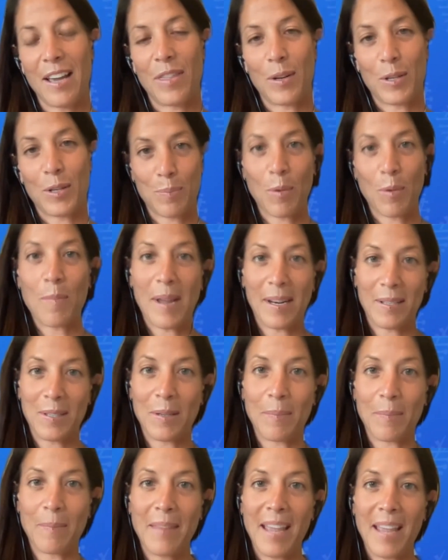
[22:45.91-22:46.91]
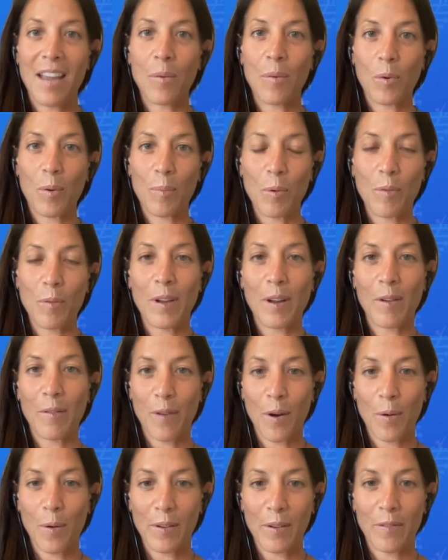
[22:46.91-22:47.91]
there's momentum and we're moving
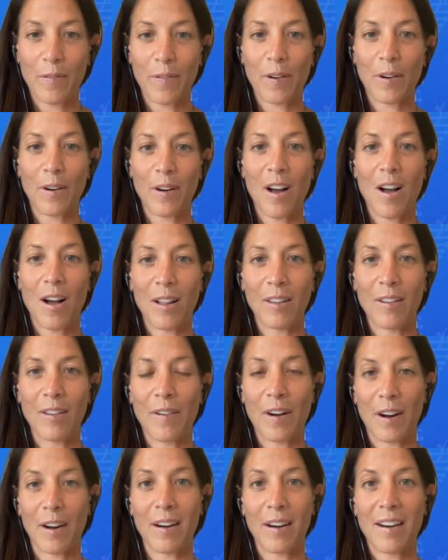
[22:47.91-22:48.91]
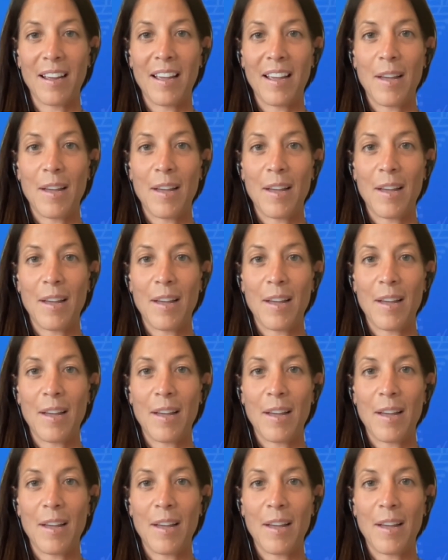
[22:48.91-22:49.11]
forward for all of our